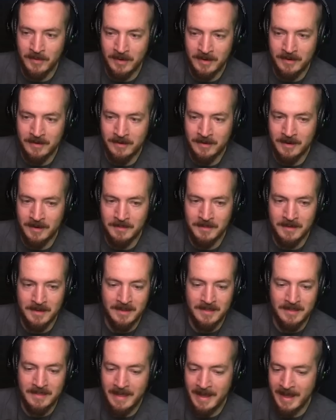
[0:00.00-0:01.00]
predator,
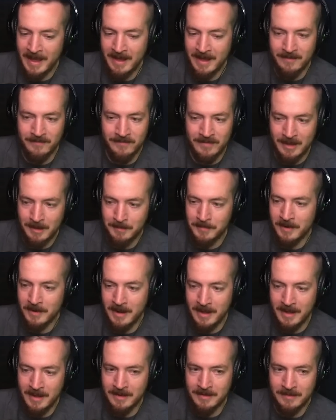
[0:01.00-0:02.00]
they have the upper
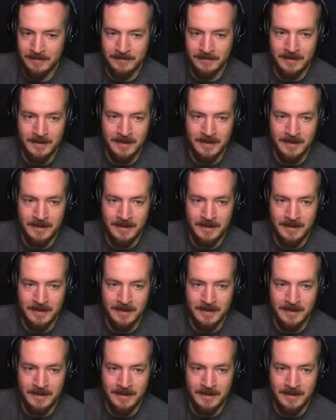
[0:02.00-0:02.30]
hand.